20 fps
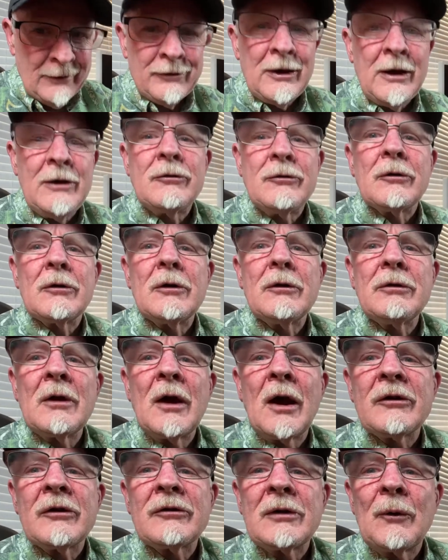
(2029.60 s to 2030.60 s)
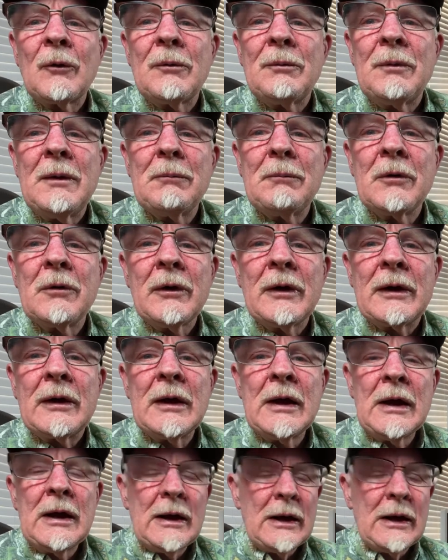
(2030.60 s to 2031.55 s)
seizure. Gosh, that would be brilliant.